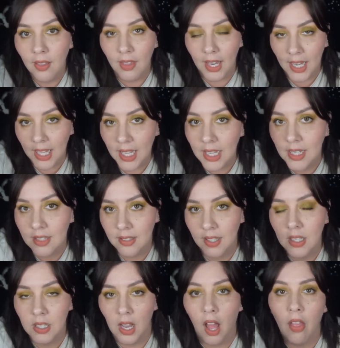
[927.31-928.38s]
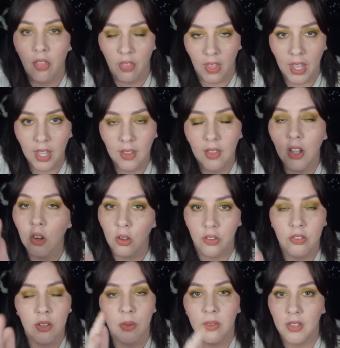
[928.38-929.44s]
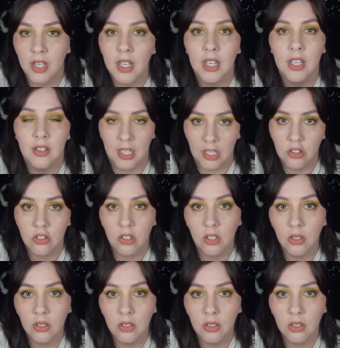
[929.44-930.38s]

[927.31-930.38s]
that he did not think that Christy was in any danger.